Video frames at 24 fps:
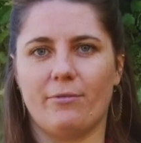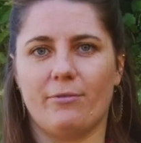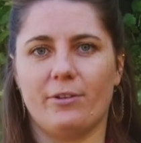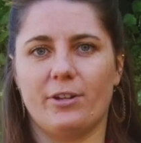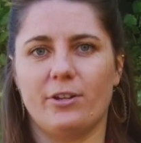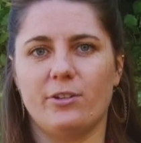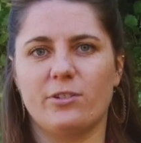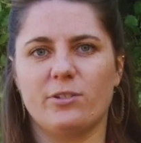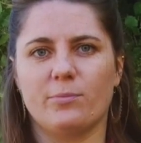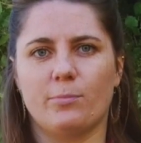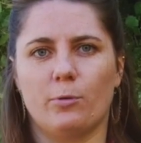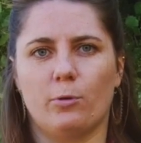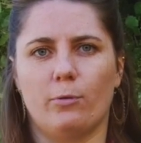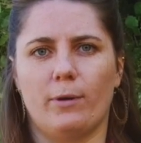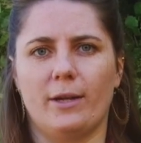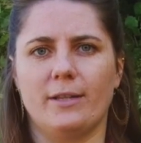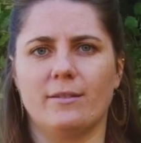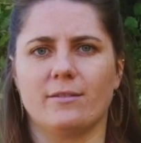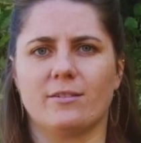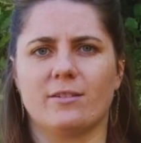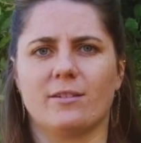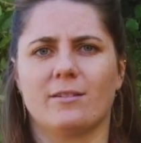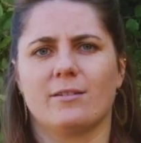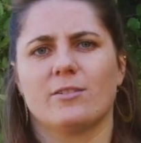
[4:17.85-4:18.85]
reusable
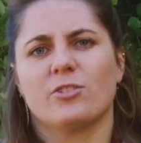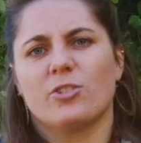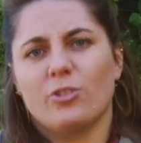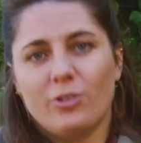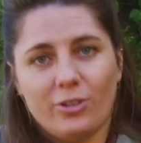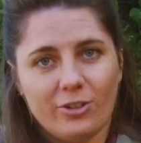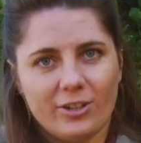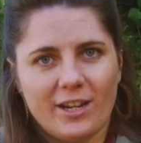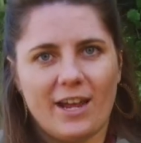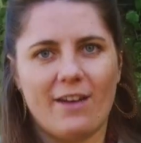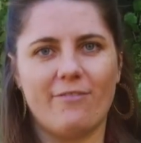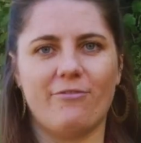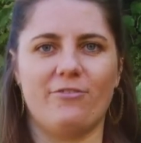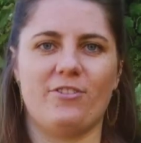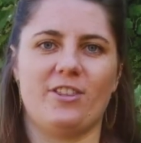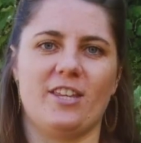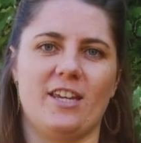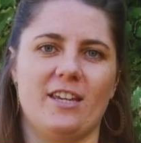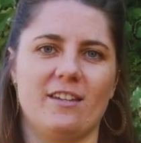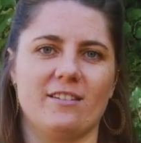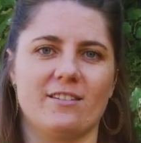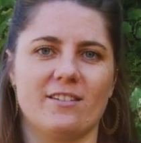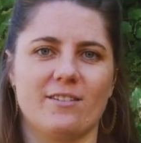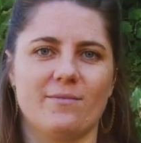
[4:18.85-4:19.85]
ones, so look out for
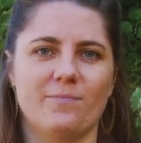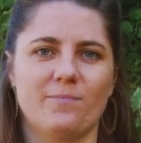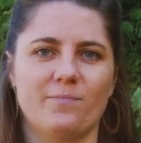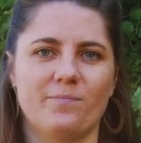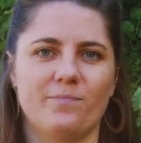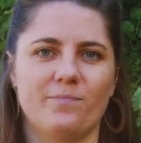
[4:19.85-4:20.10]
these.